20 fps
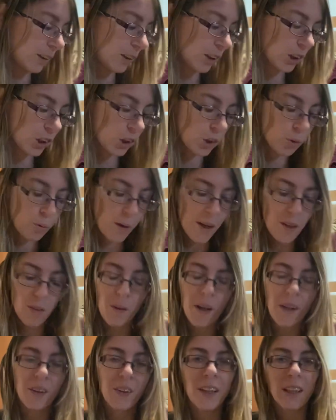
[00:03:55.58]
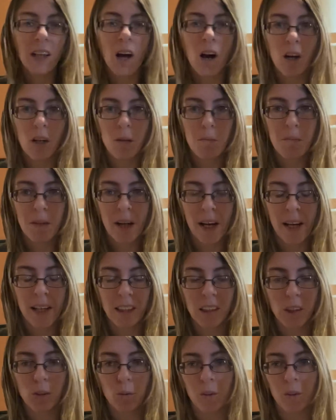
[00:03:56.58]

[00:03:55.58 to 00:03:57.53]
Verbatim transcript: Sweater Weather and the Autumn Nights